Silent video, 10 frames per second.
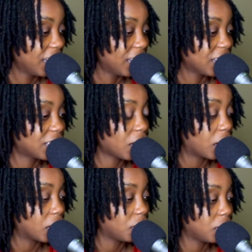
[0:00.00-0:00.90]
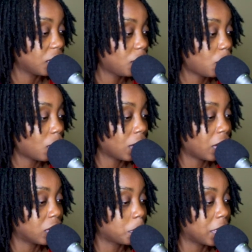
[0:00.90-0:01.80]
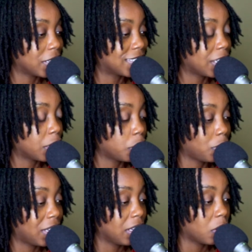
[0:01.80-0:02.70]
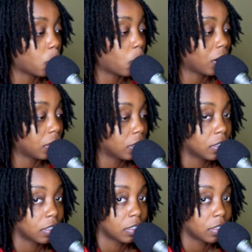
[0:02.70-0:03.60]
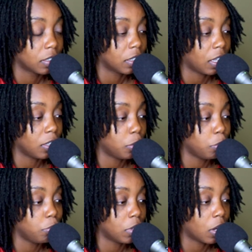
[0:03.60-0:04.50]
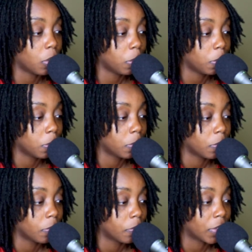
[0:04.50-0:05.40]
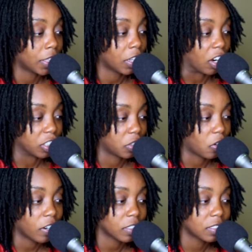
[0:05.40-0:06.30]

Sir, you gonna allow this man to tell you to get in the water? And you know that there are sharks?